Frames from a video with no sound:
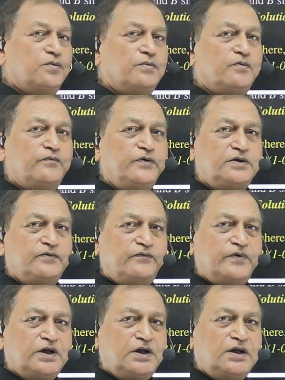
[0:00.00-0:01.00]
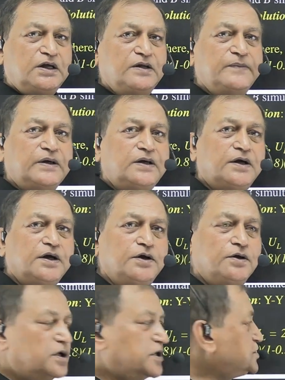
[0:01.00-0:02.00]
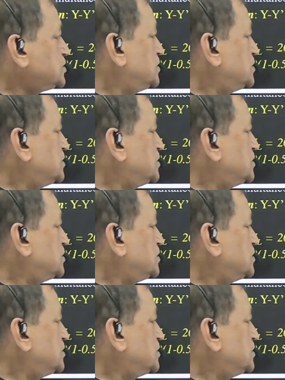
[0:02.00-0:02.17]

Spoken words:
with the very elementary knowledge